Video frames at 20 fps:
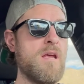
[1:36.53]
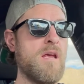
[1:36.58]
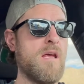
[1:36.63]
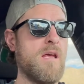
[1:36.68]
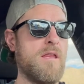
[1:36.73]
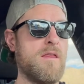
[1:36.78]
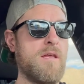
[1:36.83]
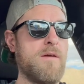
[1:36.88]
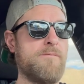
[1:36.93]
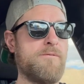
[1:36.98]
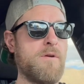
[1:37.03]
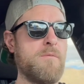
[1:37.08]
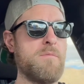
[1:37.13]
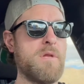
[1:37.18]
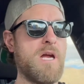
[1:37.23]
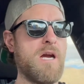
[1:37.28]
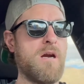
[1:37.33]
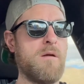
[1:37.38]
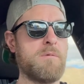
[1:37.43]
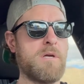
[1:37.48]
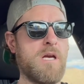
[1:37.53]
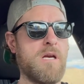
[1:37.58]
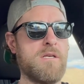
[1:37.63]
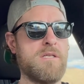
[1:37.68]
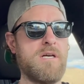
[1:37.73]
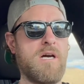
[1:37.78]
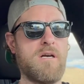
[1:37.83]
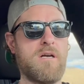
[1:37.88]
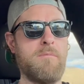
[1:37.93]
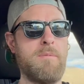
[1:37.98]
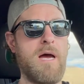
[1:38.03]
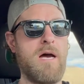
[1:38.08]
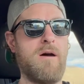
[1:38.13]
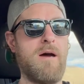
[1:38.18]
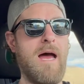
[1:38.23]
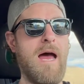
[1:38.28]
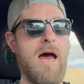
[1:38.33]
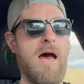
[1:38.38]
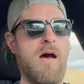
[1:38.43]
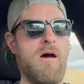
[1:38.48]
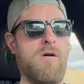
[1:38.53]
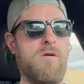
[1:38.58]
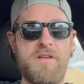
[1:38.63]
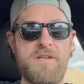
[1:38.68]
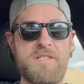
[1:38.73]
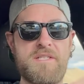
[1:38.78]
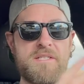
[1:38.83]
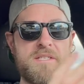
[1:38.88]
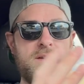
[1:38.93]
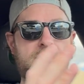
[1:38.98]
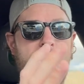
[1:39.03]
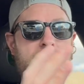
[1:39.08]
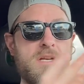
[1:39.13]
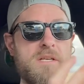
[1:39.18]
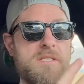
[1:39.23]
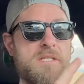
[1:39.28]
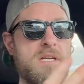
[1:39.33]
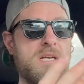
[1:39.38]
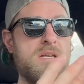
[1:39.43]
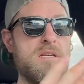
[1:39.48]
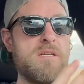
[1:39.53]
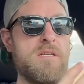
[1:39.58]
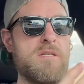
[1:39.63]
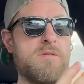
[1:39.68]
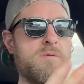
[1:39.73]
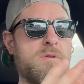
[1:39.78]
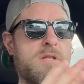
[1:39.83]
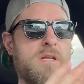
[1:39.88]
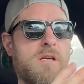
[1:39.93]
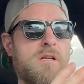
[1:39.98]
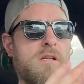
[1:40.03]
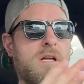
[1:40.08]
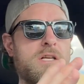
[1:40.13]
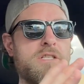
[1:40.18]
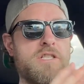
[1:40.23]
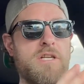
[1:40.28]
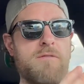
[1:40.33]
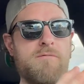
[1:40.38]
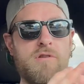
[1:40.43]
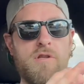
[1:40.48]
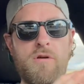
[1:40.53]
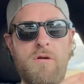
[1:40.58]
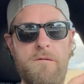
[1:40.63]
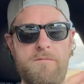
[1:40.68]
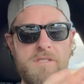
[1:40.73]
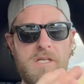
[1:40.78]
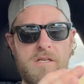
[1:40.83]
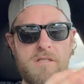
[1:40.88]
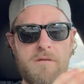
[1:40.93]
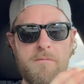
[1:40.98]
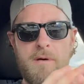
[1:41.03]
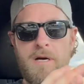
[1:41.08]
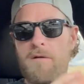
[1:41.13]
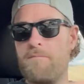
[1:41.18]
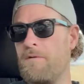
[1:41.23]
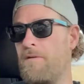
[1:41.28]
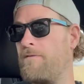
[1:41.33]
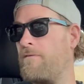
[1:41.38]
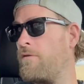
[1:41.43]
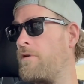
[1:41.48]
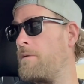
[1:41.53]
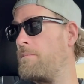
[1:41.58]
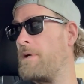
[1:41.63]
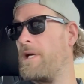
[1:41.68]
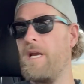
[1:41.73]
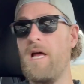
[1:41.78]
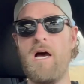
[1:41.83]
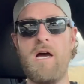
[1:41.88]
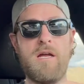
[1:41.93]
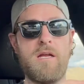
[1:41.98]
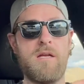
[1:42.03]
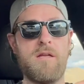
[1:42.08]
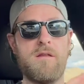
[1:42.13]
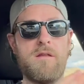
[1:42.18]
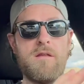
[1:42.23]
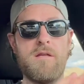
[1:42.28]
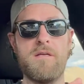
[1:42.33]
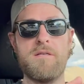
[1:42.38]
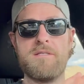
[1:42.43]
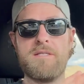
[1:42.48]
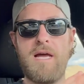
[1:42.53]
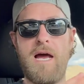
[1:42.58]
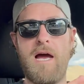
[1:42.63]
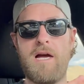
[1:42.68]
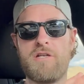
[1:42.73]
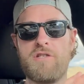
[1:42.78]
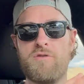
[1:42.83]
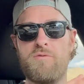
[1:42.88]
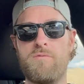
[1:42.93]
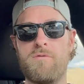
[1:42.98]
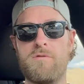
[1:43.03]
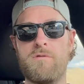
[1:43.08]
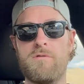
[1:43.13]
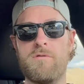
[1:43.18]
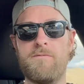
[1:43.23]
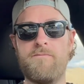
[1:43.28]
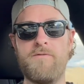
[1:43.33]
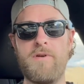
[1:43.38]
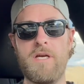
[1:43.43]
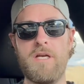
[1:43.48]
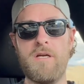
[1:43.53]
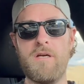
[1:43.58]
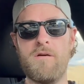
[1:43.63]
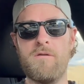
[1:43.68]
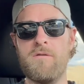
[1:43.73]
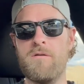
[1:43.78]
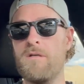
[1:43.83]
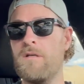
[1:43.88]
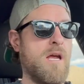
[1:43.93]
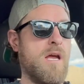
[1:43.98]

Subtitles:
And then from there, I'm gonna talk about how the stiffness is with the clutch, even though I've talked about it before, but not in this actual video.